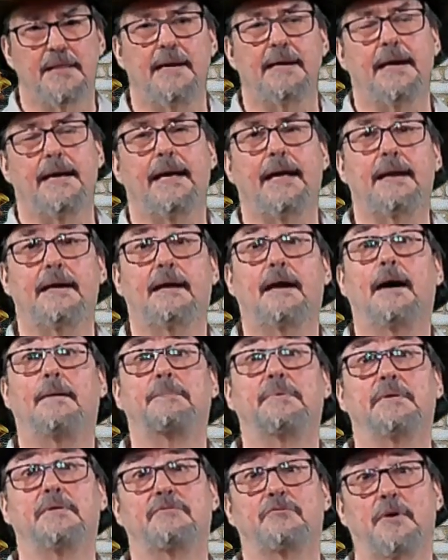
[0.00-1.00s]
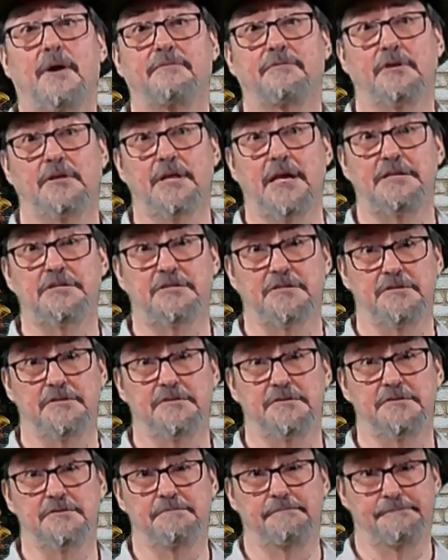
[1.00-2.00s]
Then I had a couple of
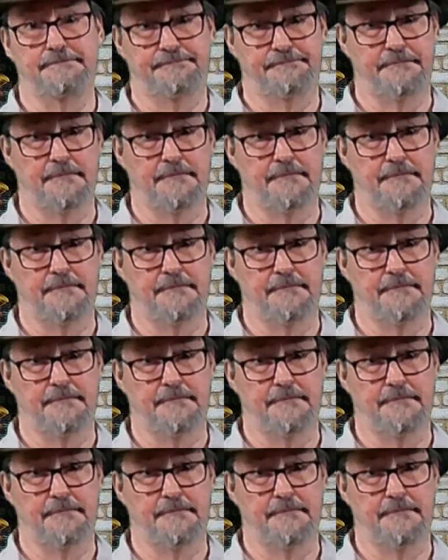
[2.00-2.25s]
revelations.